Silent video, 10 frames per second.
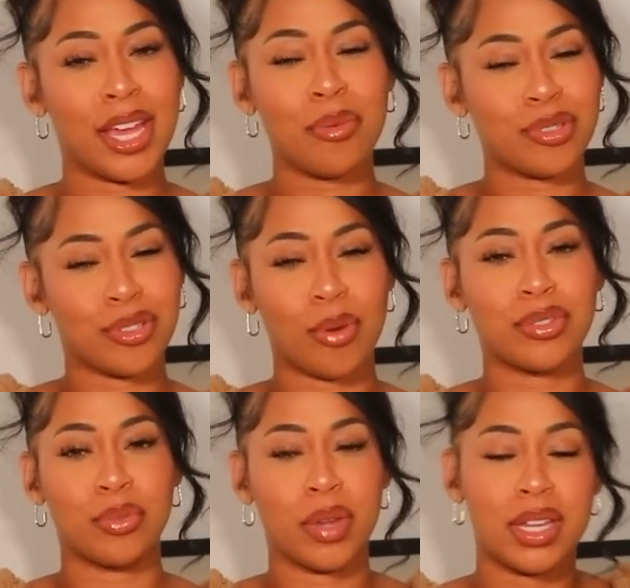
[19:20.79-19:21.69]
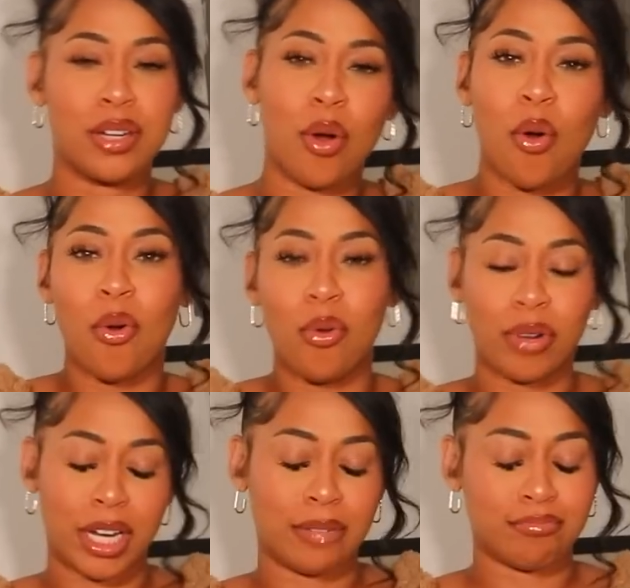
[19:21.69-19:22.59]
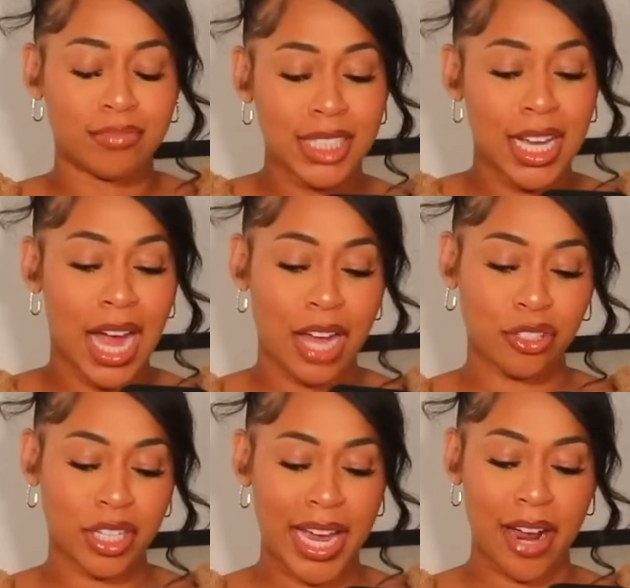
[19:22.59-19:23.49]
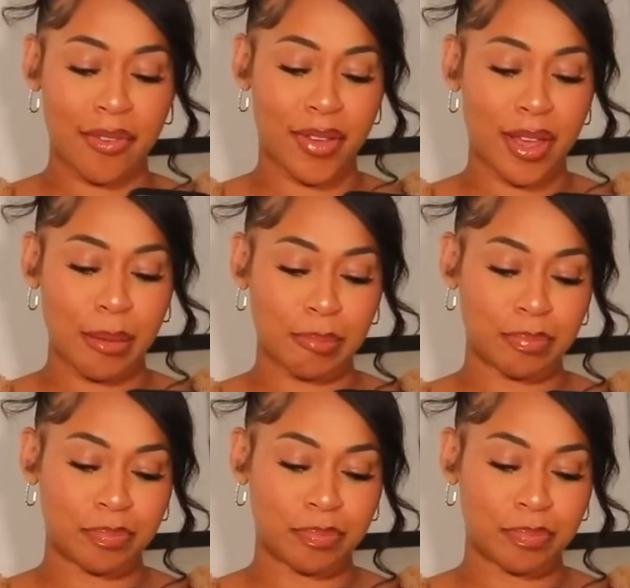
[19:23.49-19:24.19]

He was so sweet and old, and I took care of him.